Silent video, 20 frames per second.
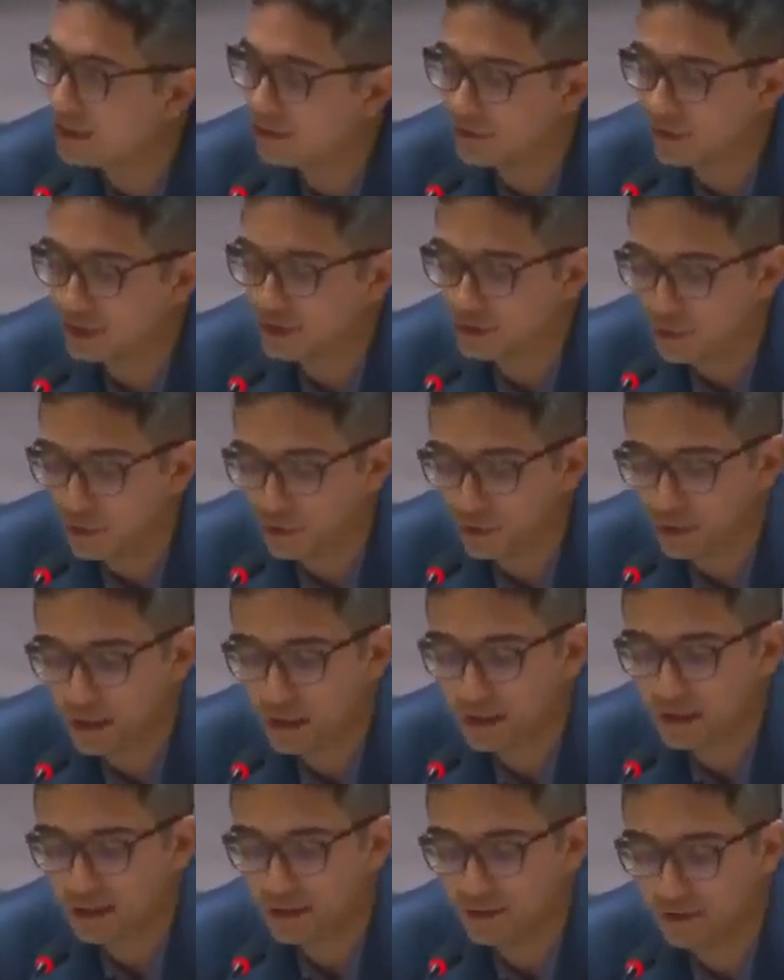
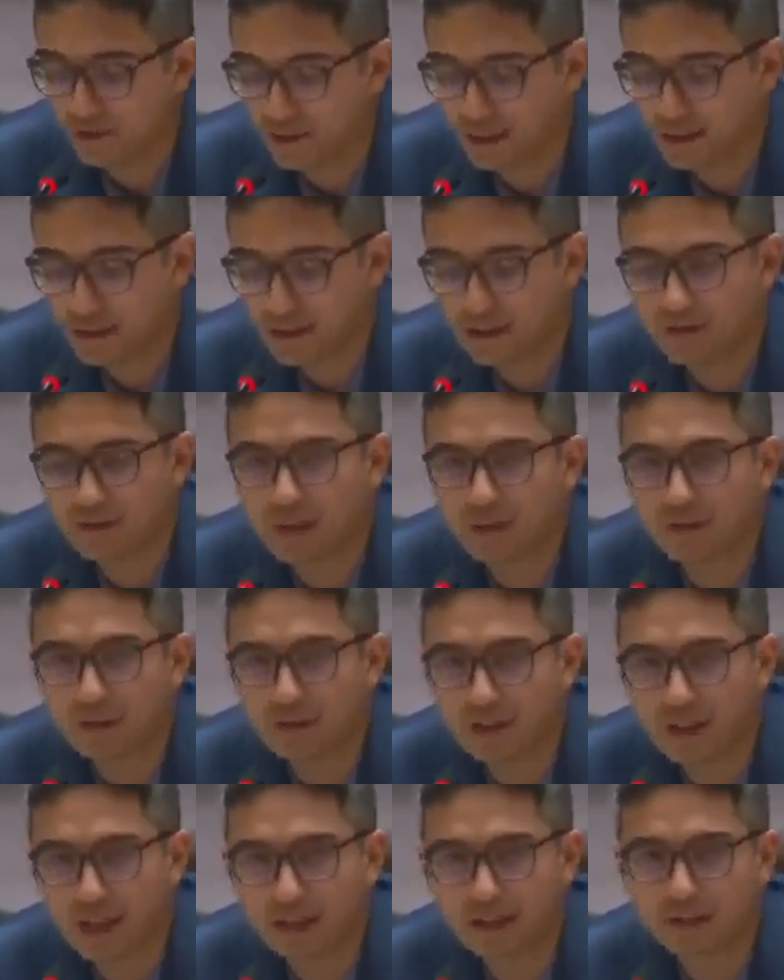victorious offensive that would
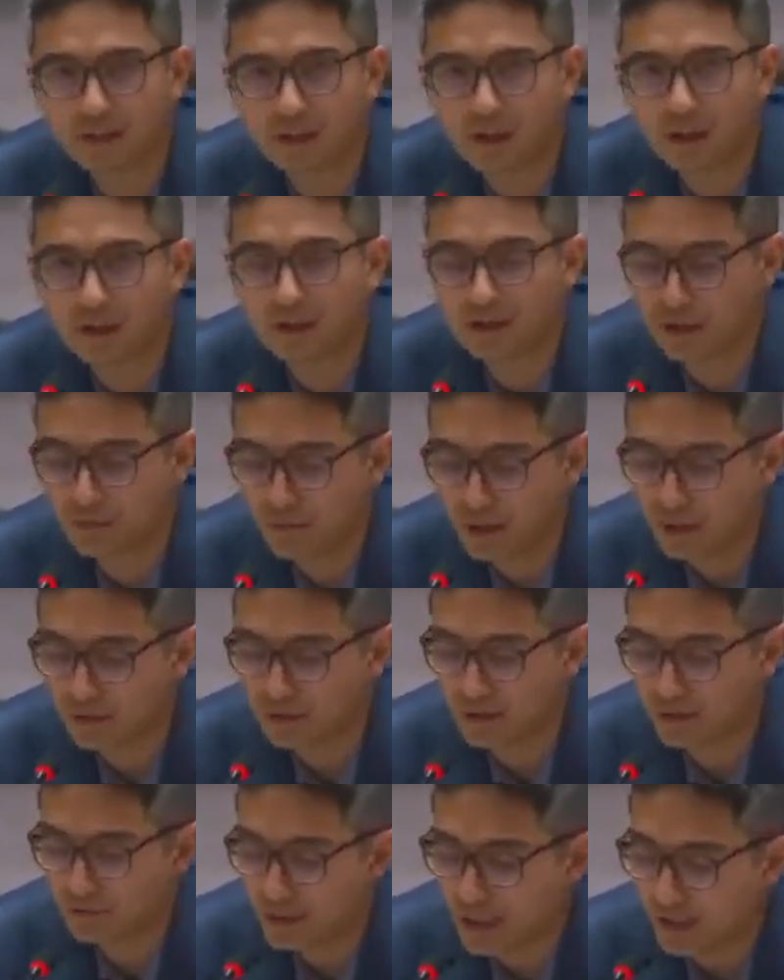take large
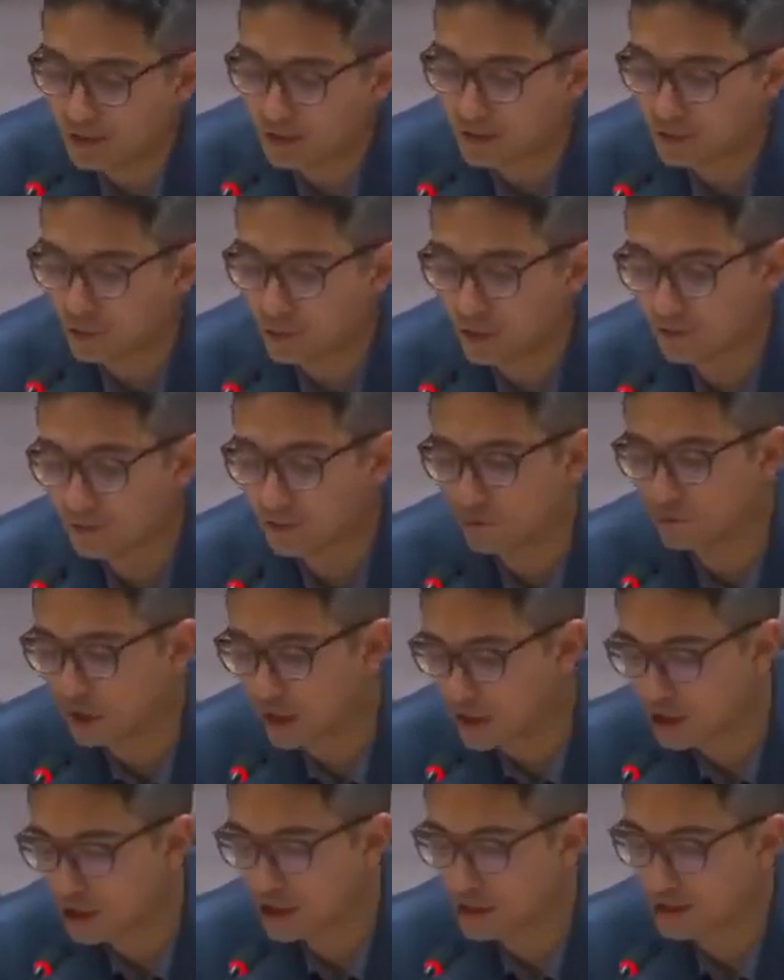amounts of territory from
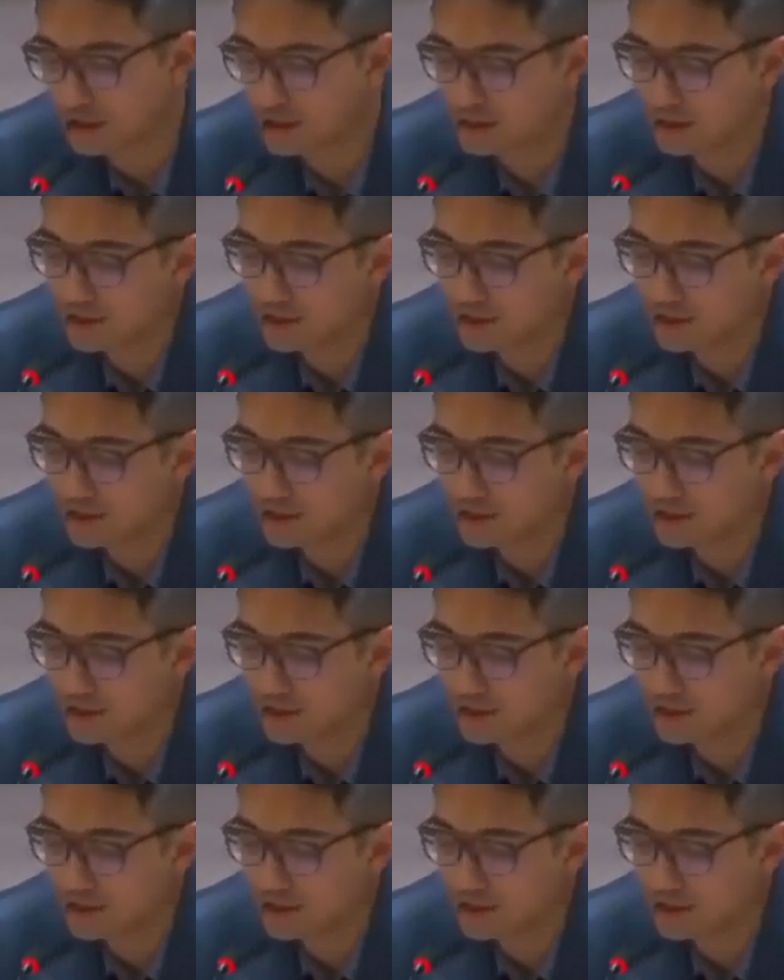Russia.